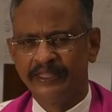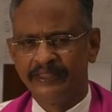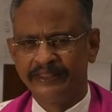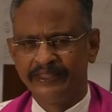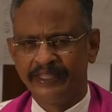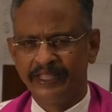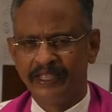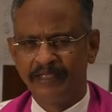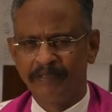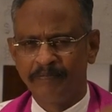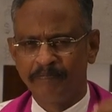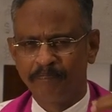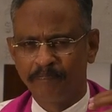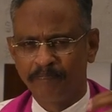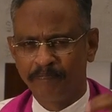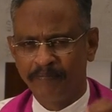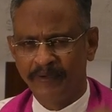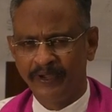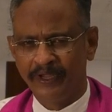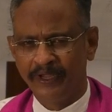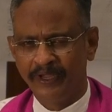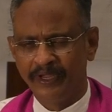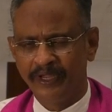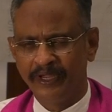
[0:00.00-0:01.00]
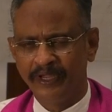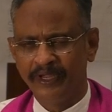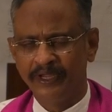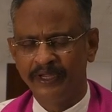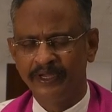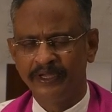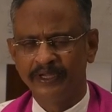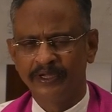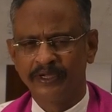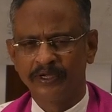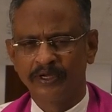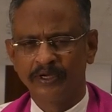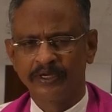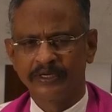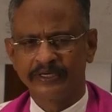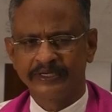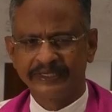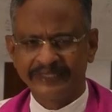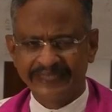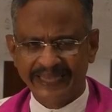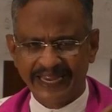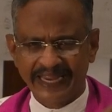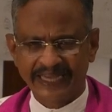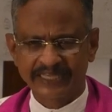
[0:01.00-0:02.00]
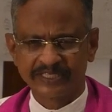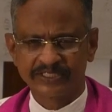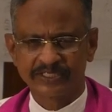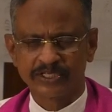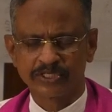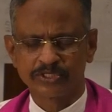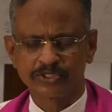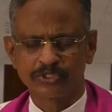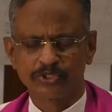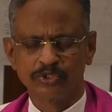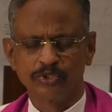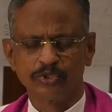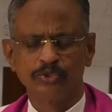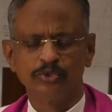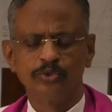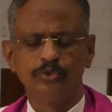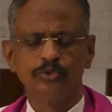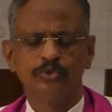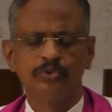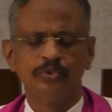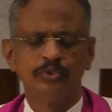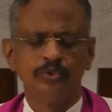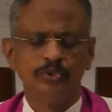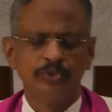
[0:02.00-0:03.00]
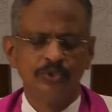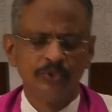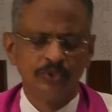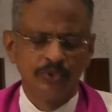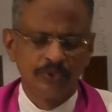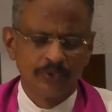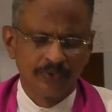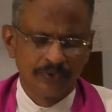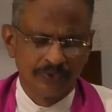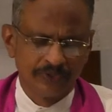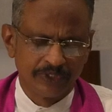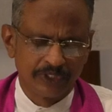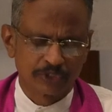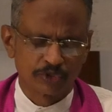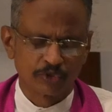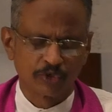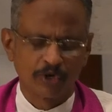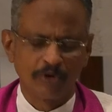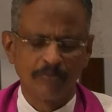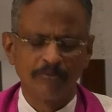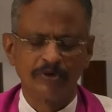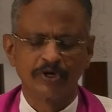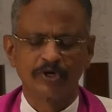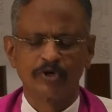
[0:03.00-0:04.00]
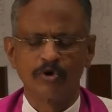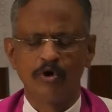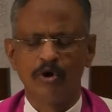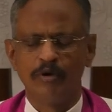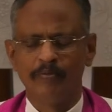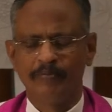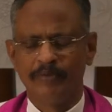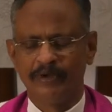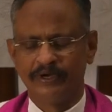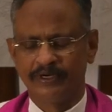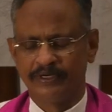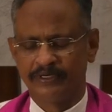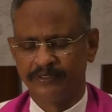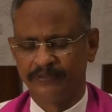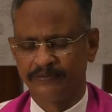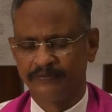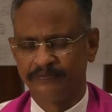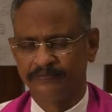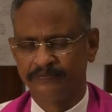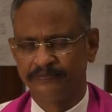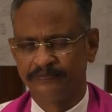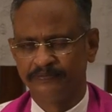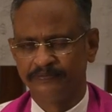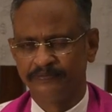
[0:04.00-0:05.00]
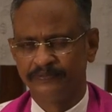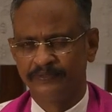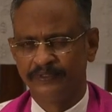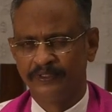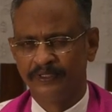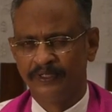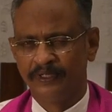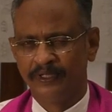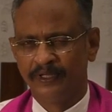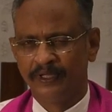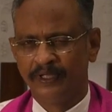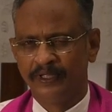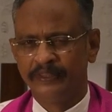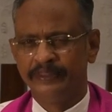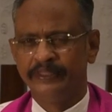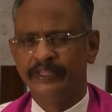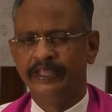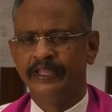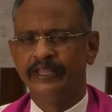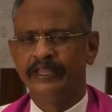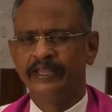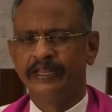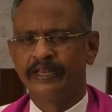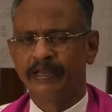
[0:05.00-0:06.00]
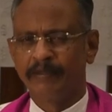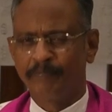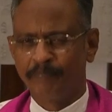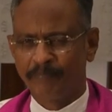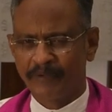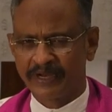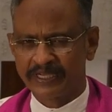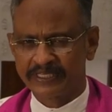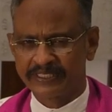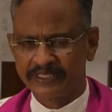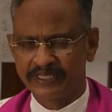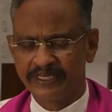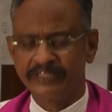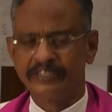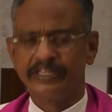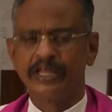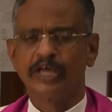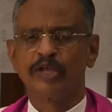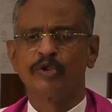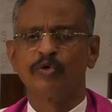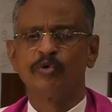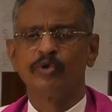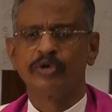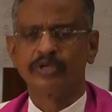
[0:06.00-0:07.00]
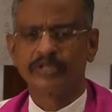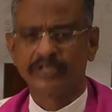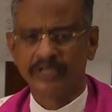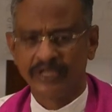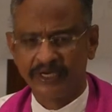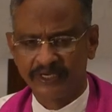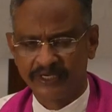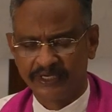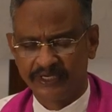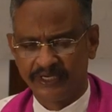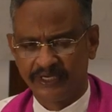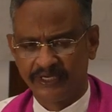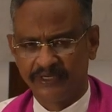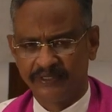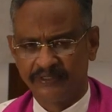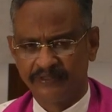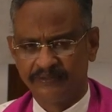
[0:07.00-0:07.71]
They pay taxes to this Roman government. They represent their own country.